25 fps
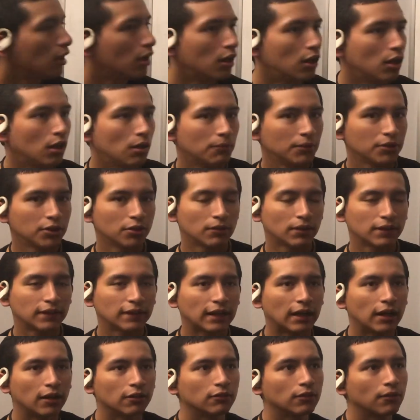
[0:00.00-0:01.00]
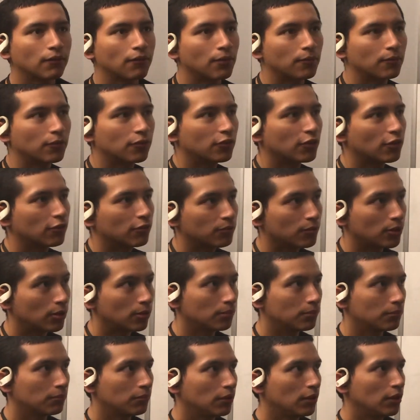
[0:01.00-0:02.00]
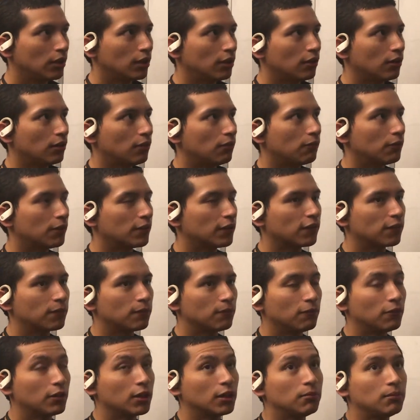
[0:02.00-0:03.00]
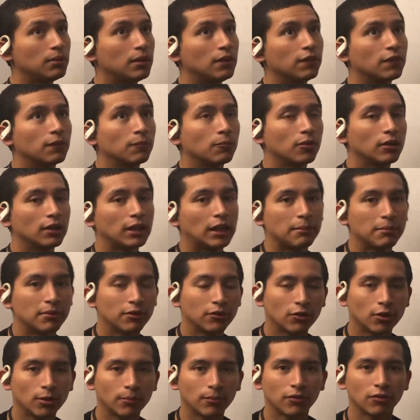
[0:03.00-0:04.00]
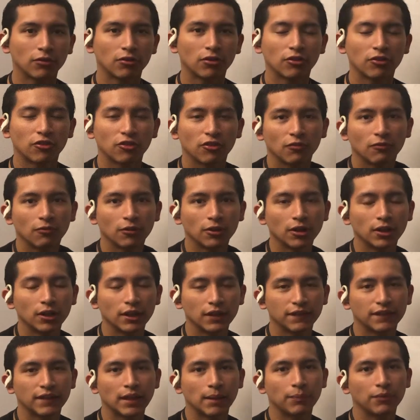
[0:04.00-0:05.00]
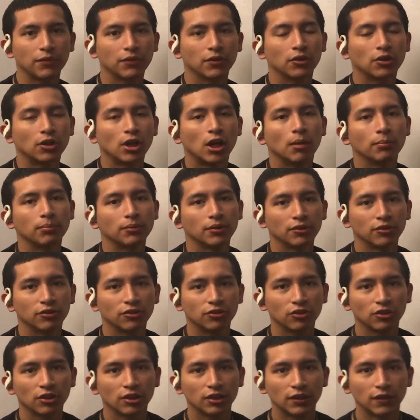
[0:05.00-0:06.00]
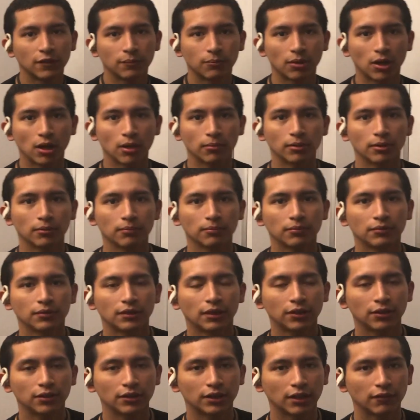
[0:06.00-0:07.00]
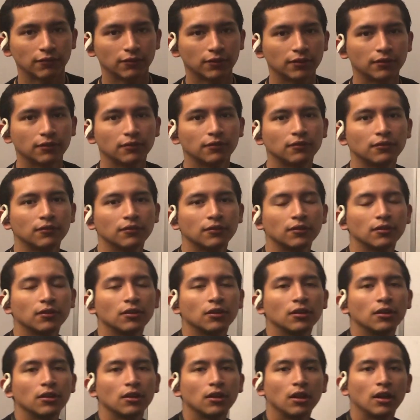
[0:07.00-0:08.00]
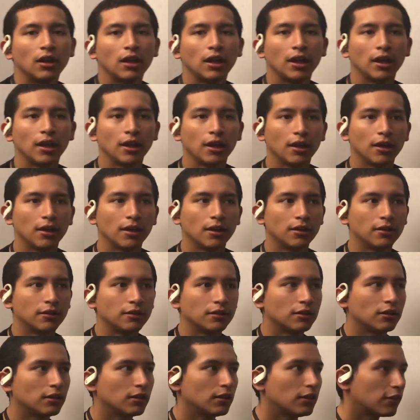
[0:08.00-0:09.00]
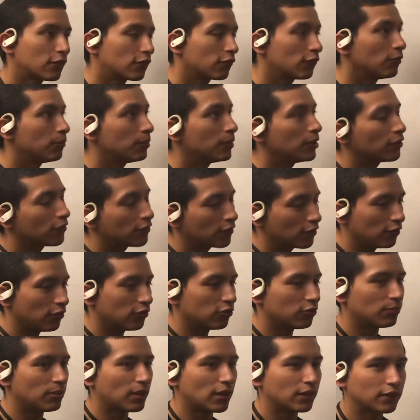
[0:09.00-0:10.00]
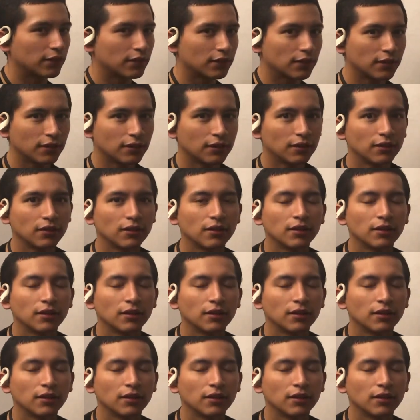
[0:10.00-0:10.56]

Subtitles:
When you write the algorithm to solve the problem, what it means in more layman terms is just what are the steps to accomplish this problem that you're given, and this would be your solution practically.